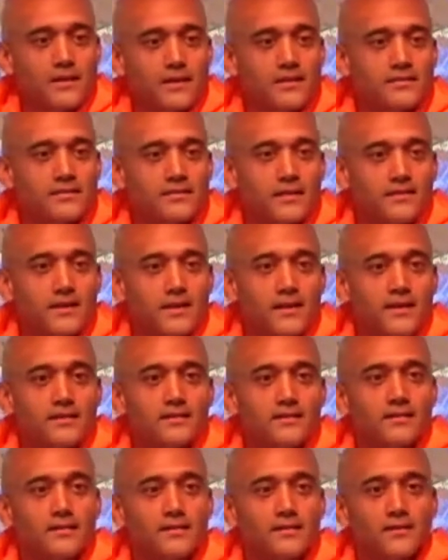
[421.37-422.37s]
he said
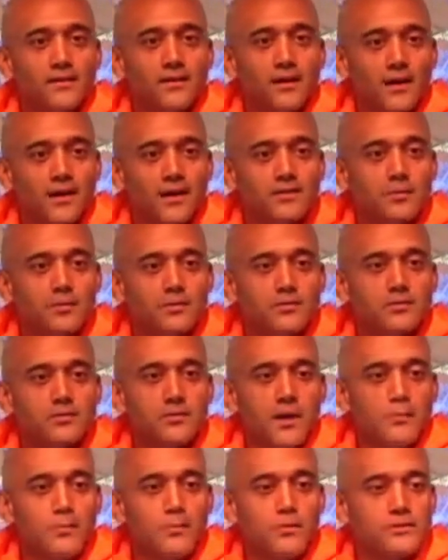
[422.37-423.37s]
that in the gospel, Sri
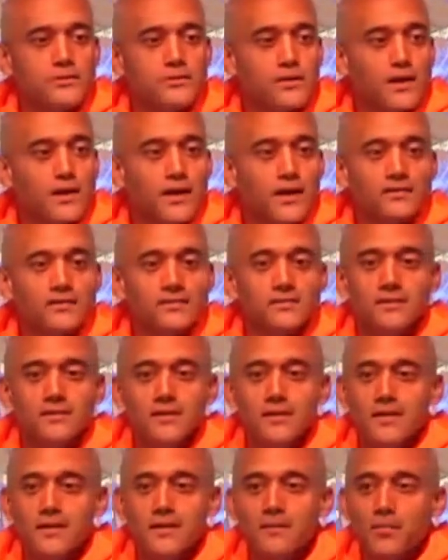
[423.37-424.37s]
Ramakrishna has
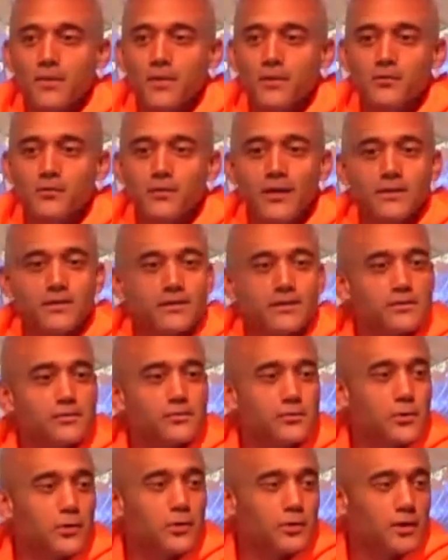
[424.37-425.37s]
created a new
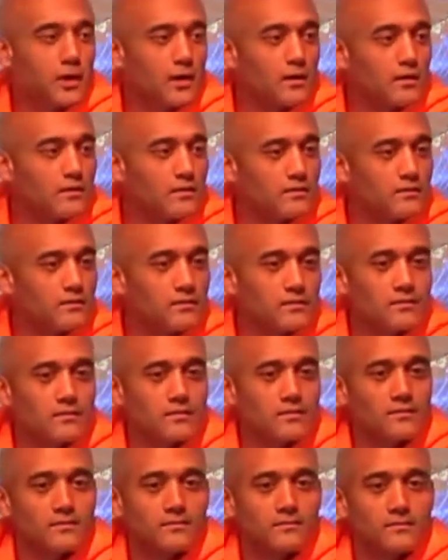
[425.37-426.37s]
yoga.
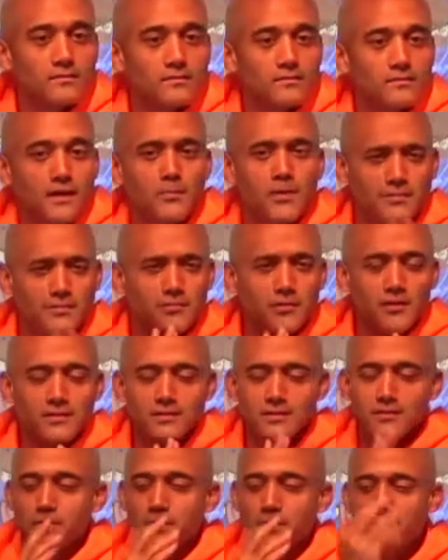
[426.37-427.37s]
I'm
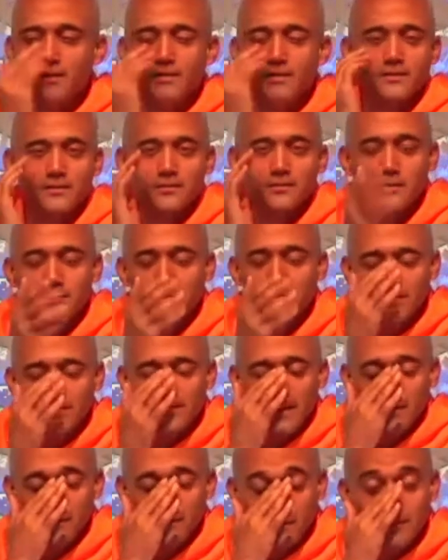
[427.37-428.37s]
paraphrasing because I don't remember the
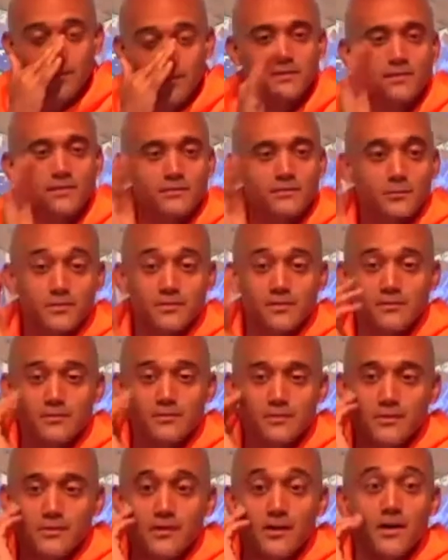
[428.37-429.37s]
exact words, but he said, What's the new
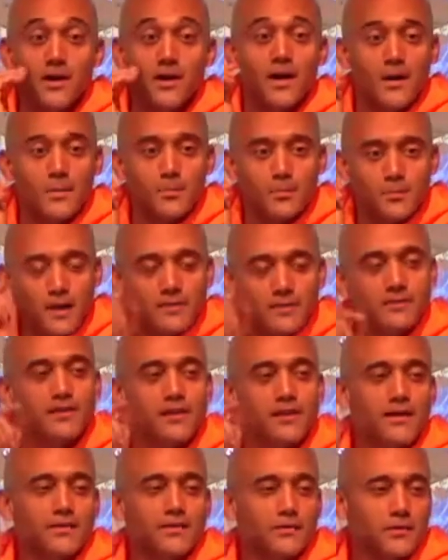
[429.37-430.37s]
yoga?
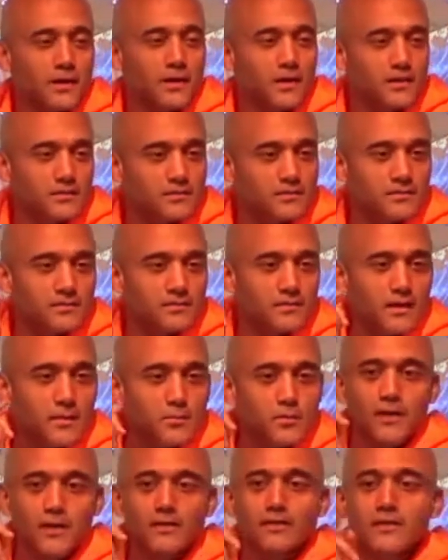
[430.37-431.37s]
Prarthana yoga.
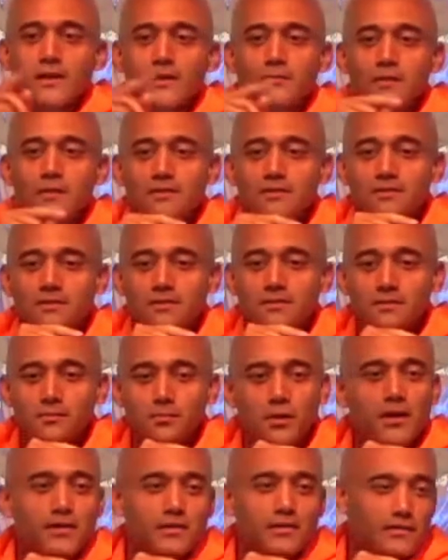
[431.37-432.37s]
Prarthana means
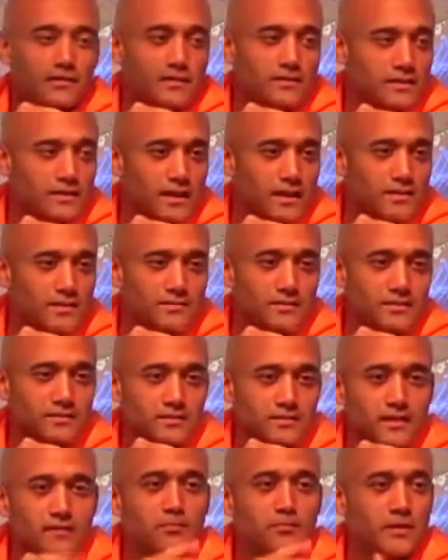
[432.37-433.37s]
prayer in Sanskrit,
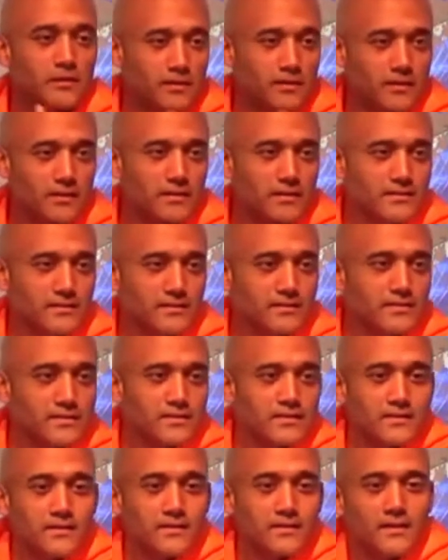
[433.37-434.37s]
in Bengali
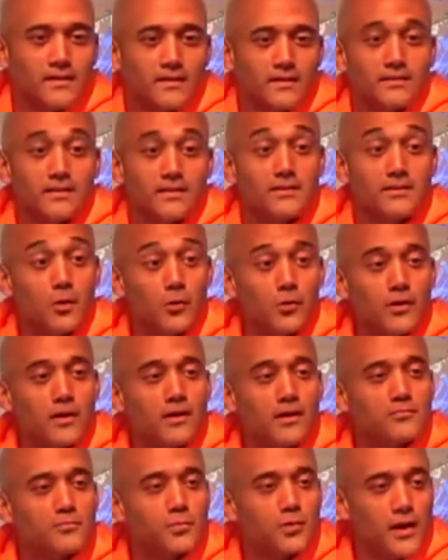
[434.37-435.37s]
the yoga
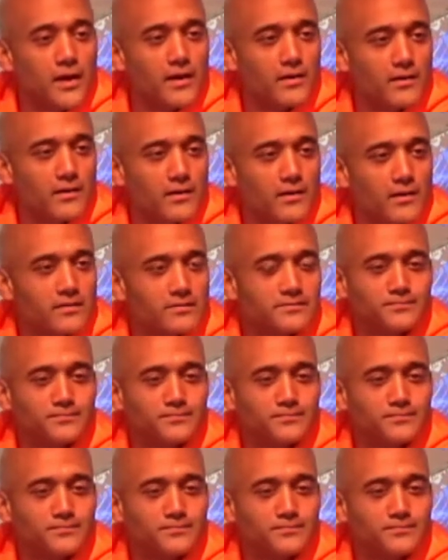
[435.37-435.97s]
of prayer.